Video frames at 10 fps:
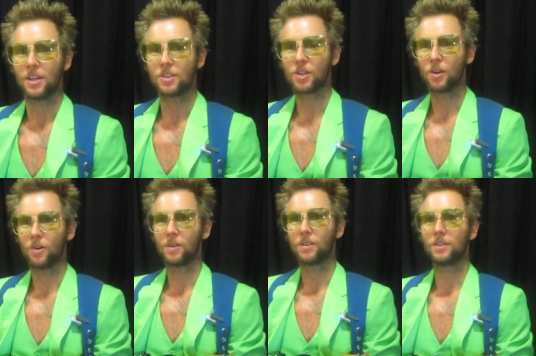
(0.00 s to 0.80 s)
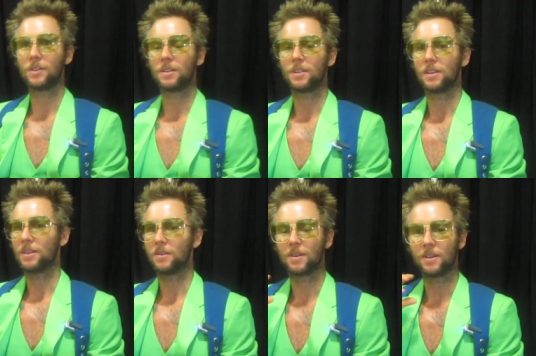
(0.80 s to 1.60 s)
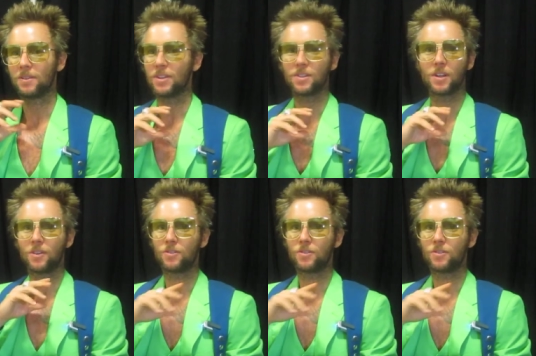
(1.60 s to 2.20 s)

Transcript: So just